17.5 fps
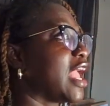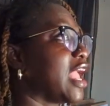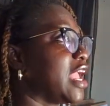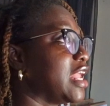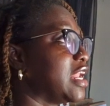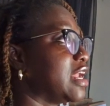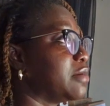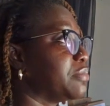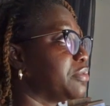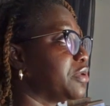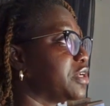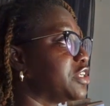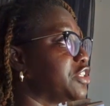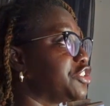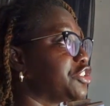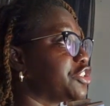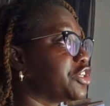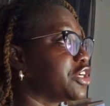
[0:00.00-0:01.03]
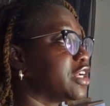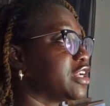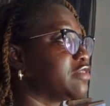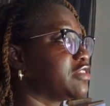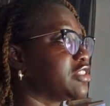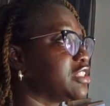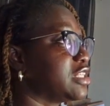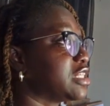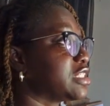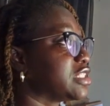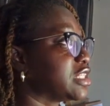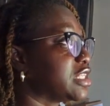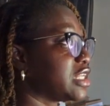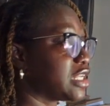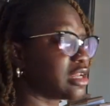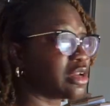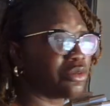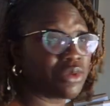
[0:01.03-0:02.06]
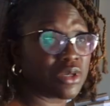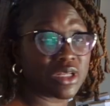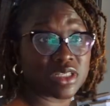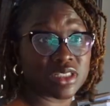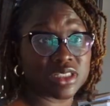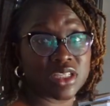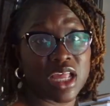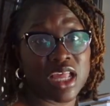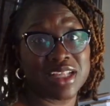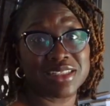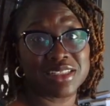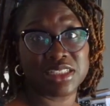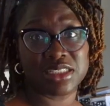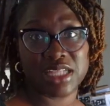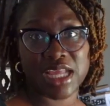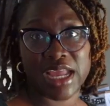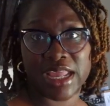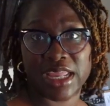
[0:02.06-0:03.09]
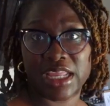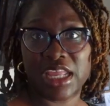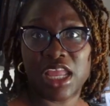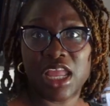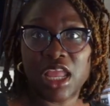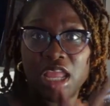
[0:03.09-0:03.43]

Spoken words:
And I'm pretty sure if she doesn't link up with us tonight,